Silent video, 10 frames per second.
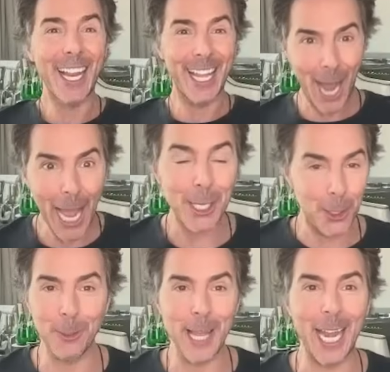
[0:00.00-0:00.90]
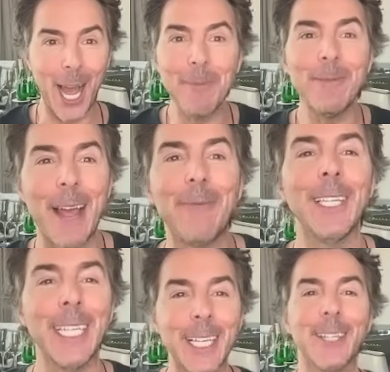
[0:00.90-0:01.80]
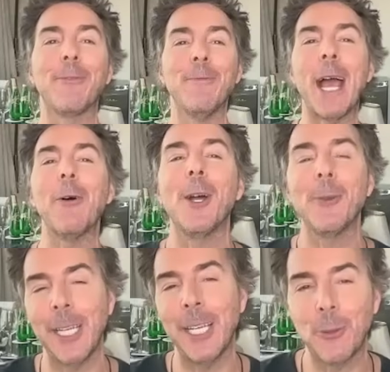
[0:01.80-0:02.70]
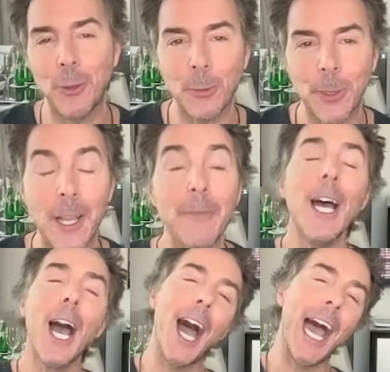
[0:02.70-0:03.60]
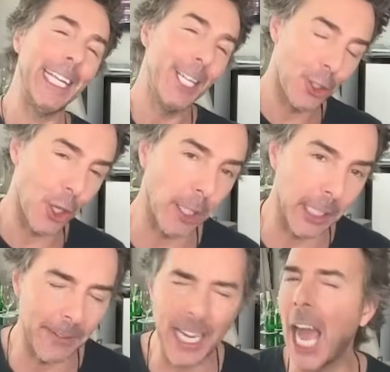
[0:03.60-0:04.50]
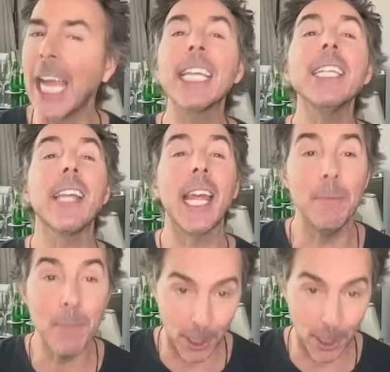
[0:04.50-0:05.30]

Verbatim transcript: Can I use that? I'm definitely gonna now. I'm gonna introduce myself. Hi, Shawn Levy. I contain